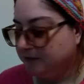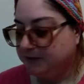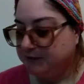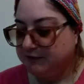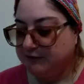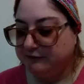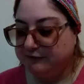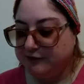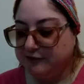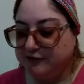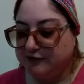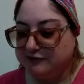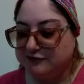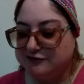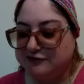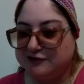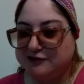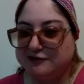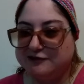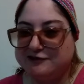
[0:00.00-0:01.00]
if you can
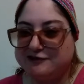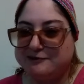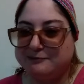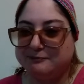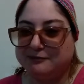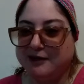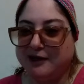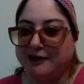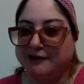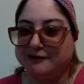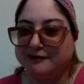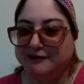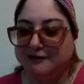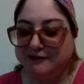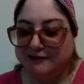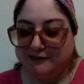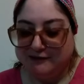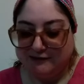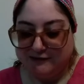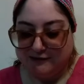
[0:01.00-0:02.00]
see the spread,
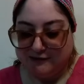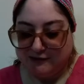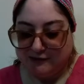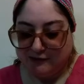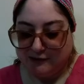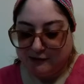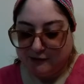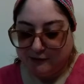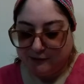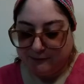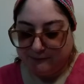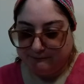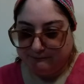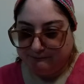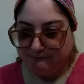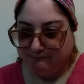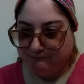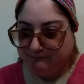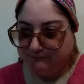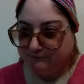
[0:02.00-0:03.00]

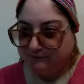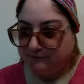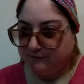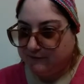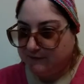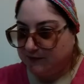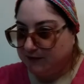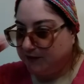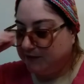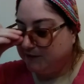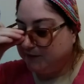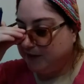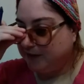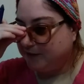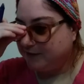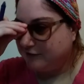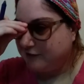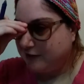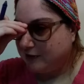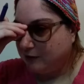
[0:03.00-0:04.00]
that
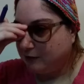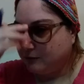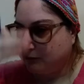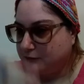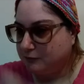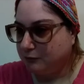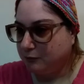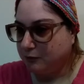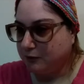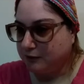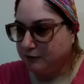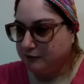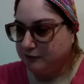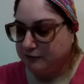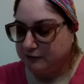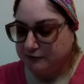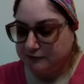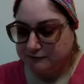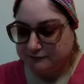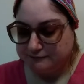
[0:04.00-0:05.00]
is how it'll work.